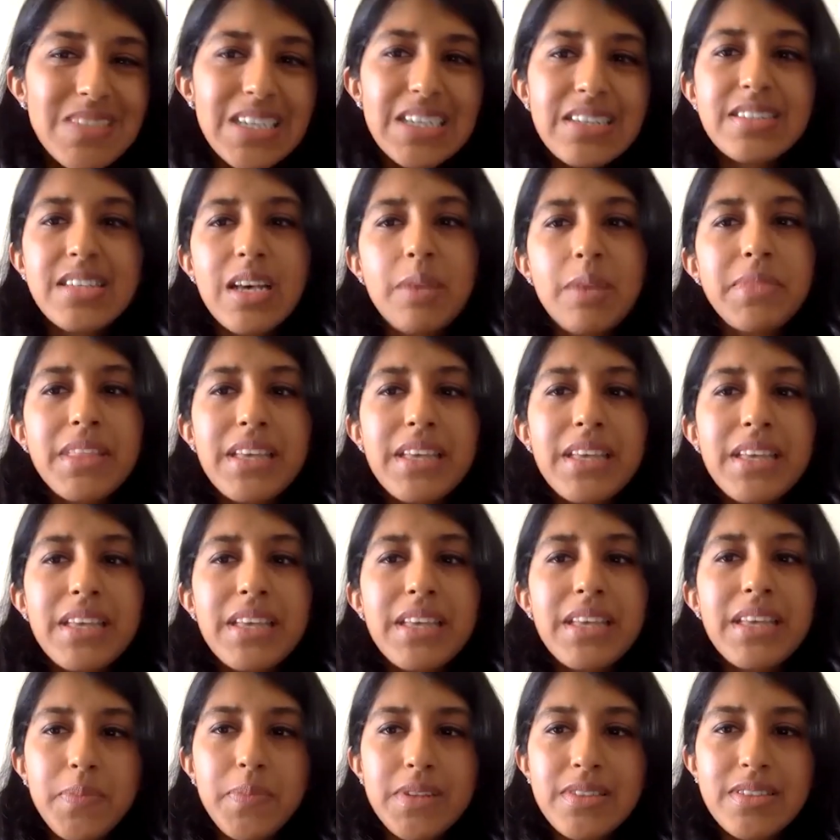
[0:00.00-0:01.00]
something
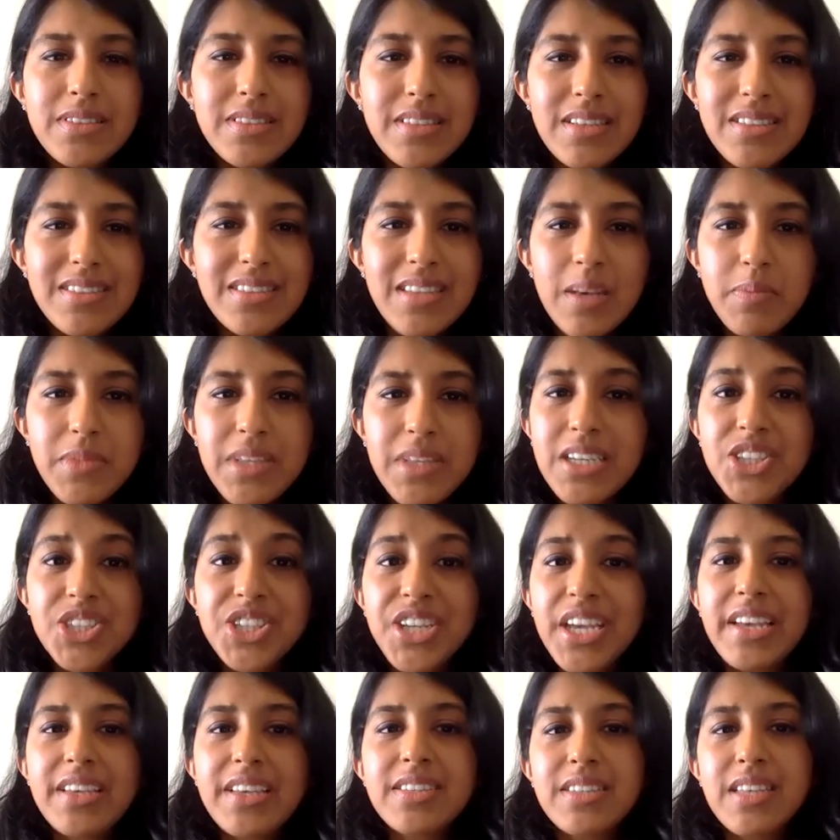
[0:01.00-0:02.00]
happens and something
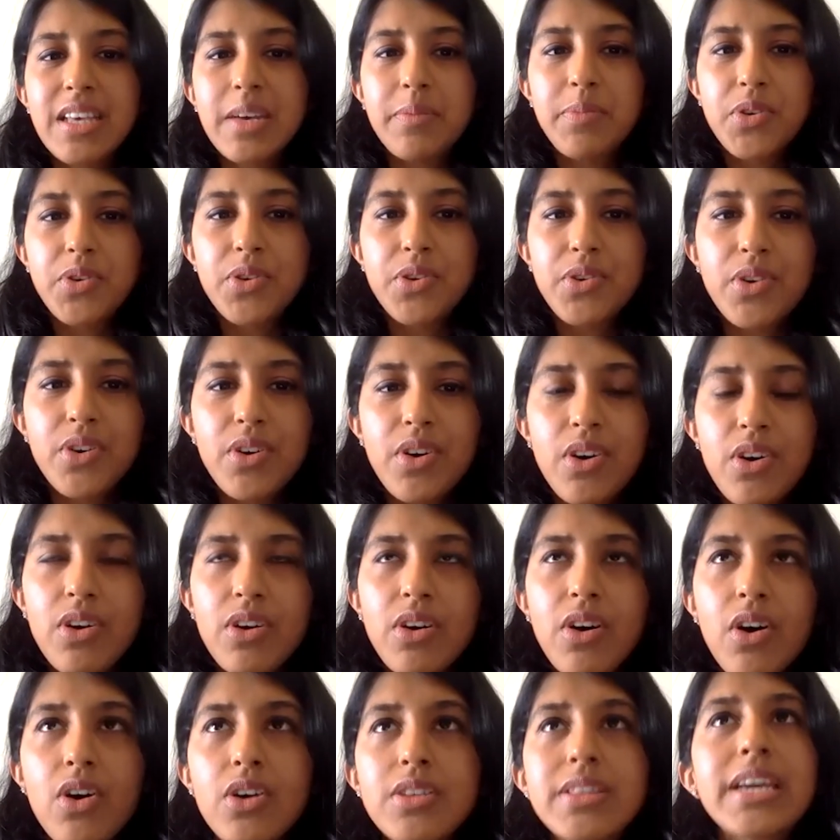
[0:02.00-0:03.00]
shakes them,
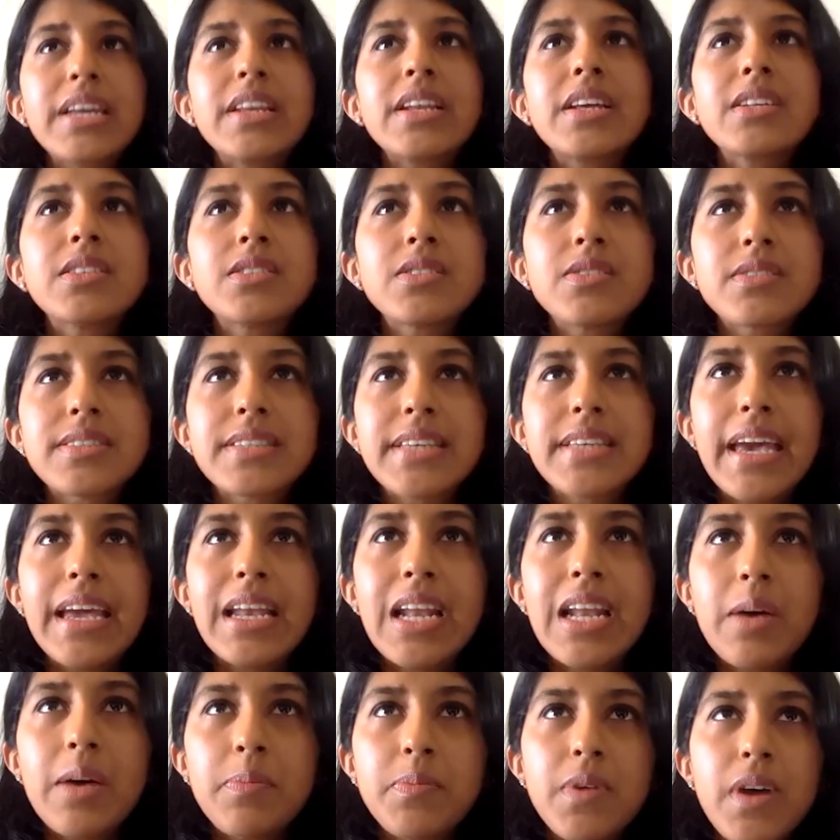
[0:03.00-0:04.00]
or they need to
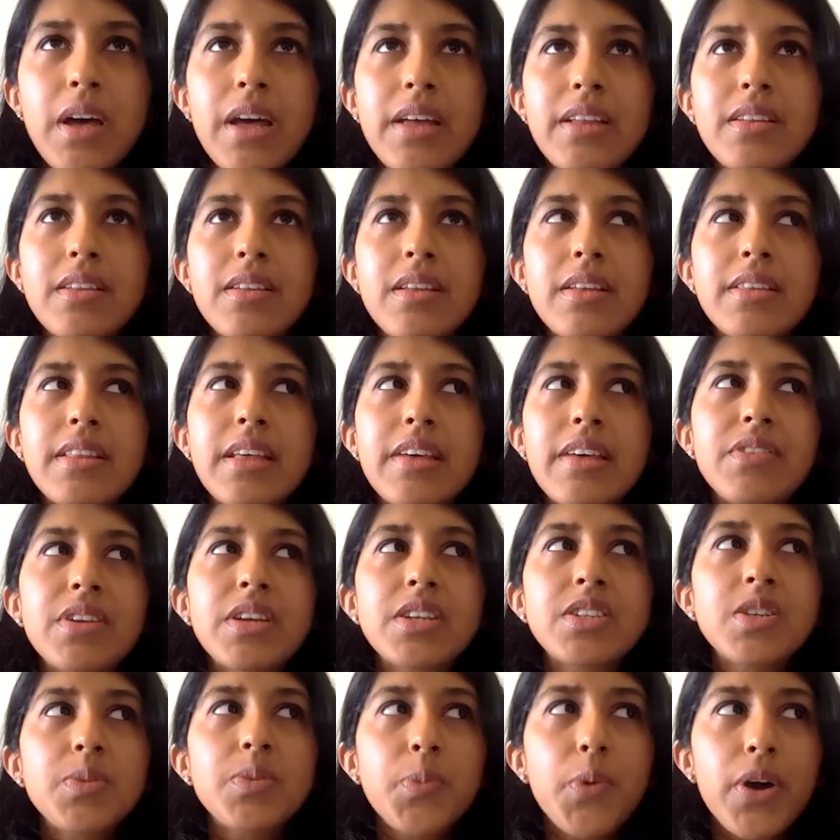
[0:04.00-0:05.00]
scale up and they've
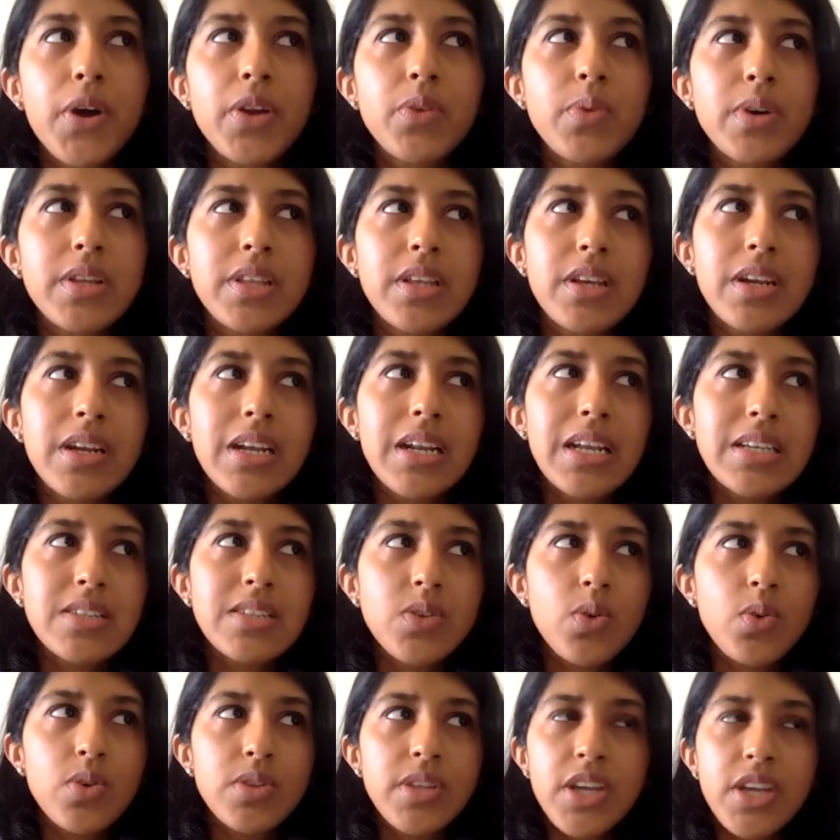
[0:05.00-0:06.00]
reached a point where they realize,
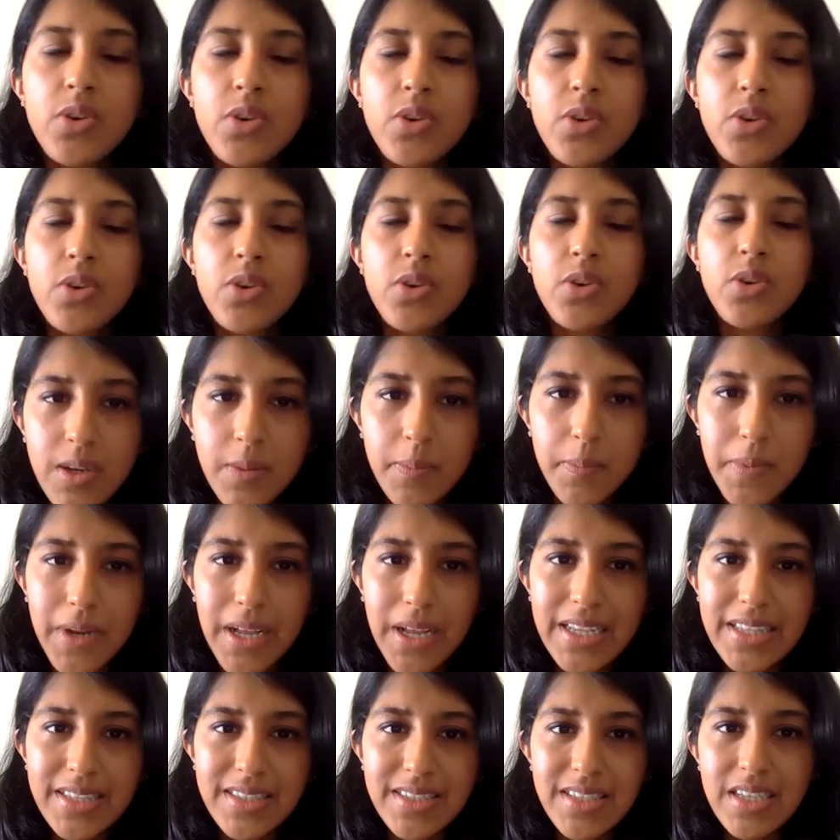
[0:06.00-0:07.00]
oh, they don't have the
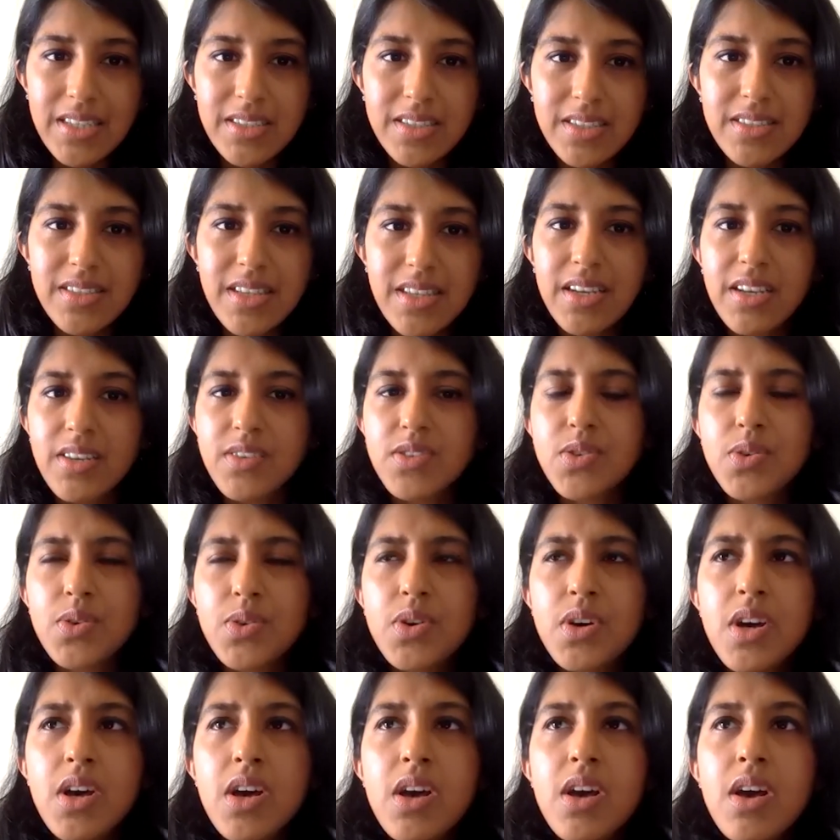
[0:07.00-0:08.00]
compliance necessary.
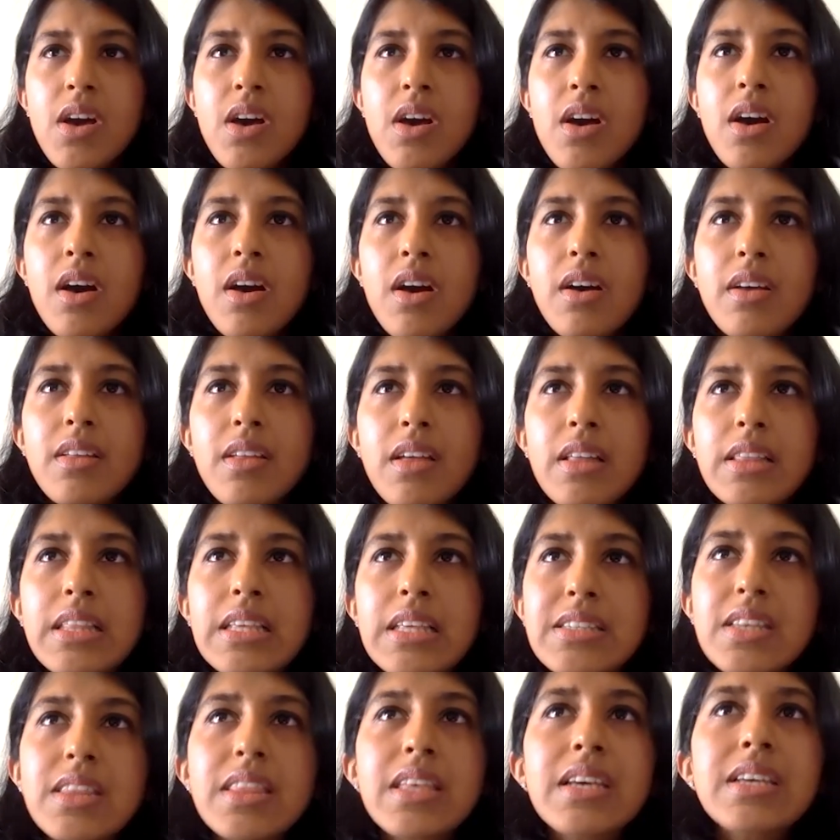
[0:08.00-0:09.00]
So
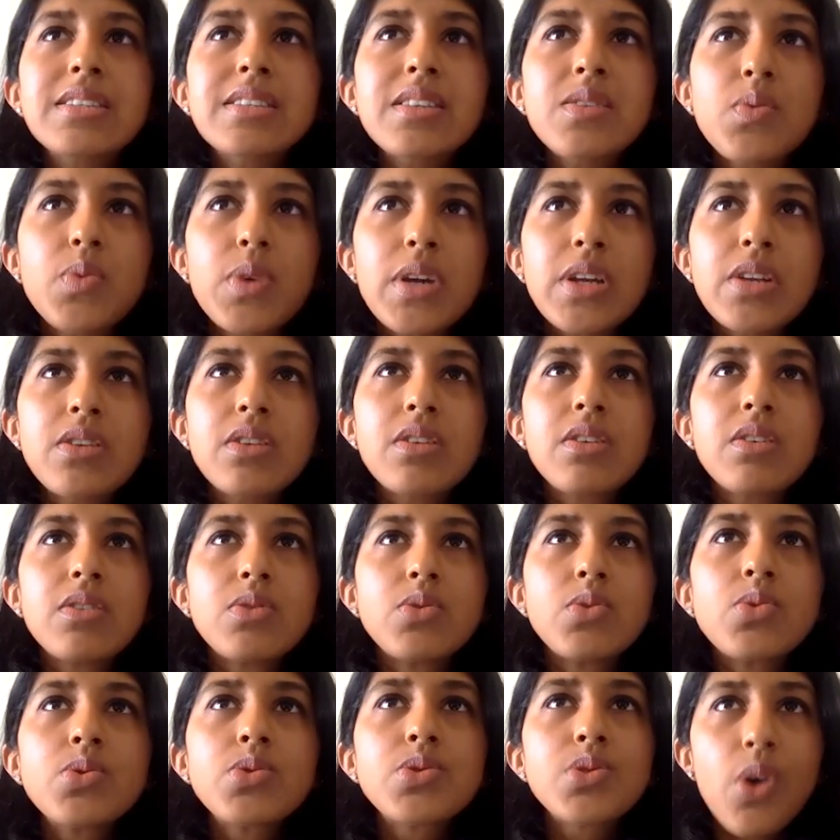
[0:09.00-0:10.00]
these are things that we
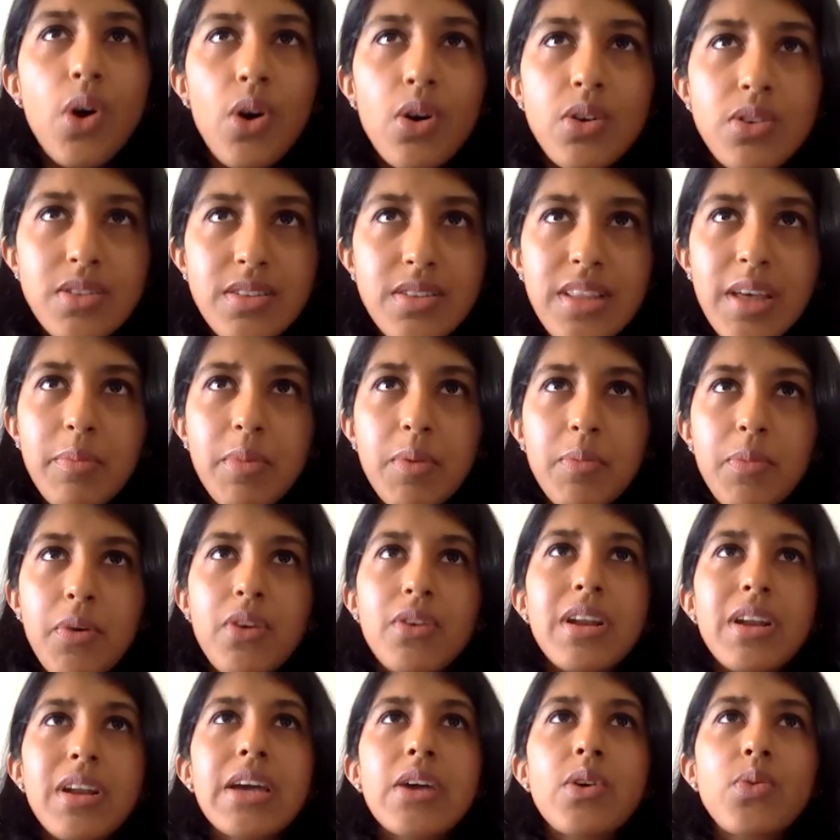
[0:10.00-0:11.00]
do talk to them
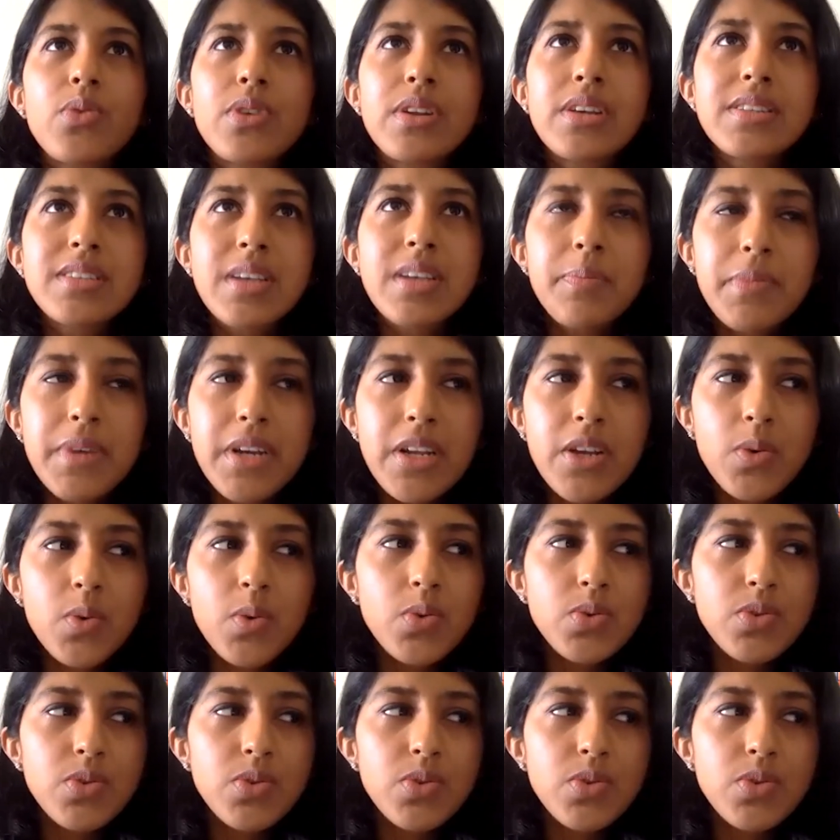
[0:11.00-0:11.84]
about, like only somebody